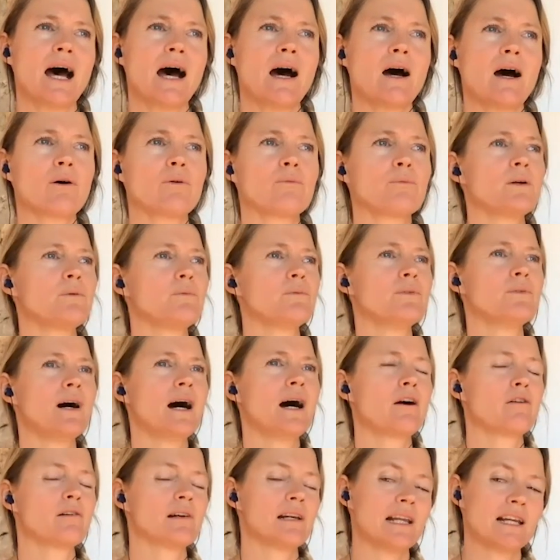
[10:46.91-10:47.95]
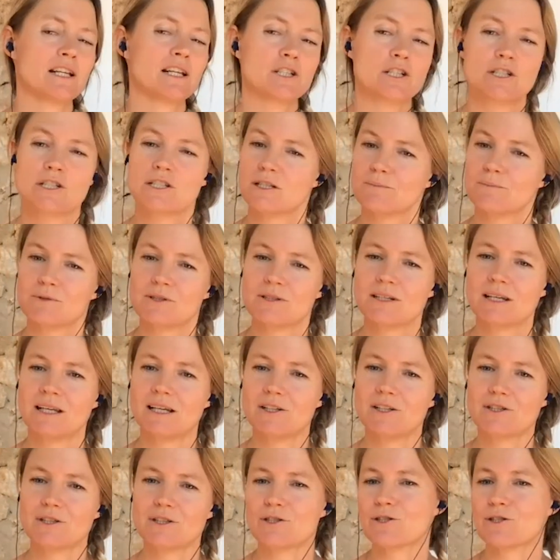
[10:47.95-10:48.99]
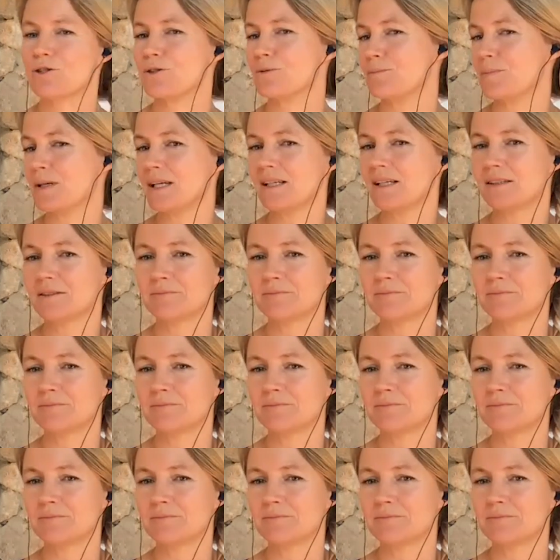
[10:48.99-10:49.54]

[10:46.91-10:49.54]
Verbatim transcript: how we our relationship to nature should be?